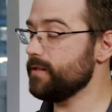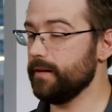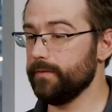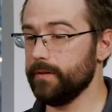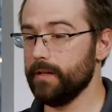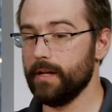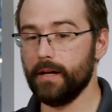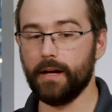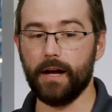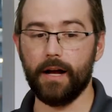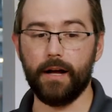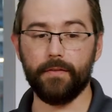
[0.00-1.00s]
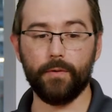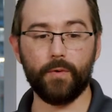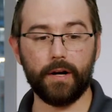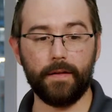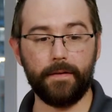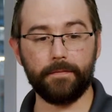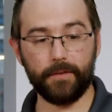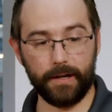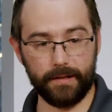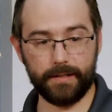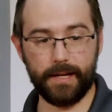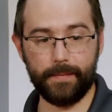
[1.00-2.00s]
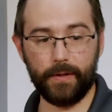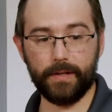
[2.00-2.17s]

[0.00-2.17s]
shovel. The one on the front of the table